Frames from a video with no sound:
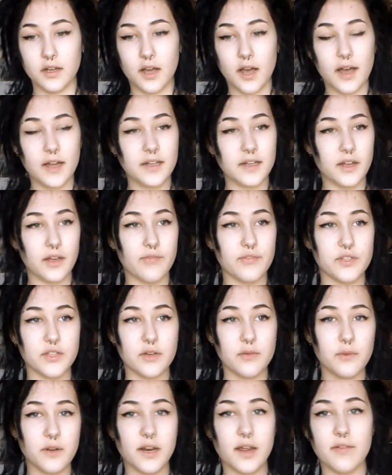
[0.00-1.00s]
And if
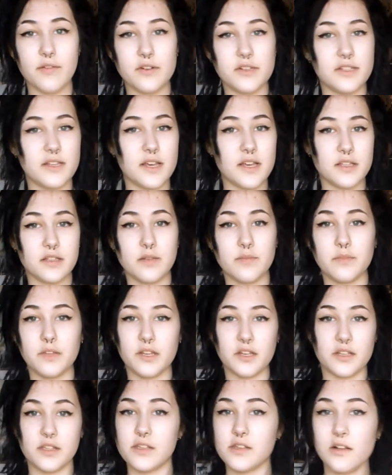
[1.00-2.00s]
someone ever says
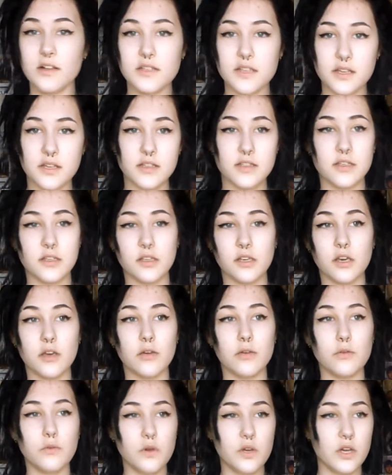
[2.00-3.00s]
something insulting to
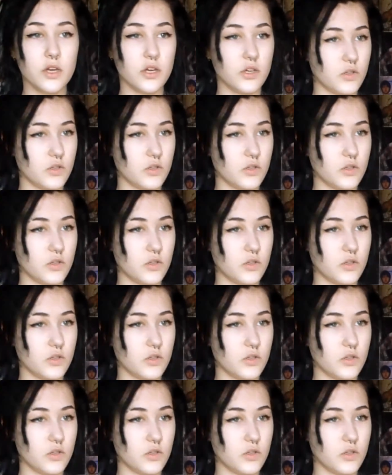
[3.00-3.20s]
you,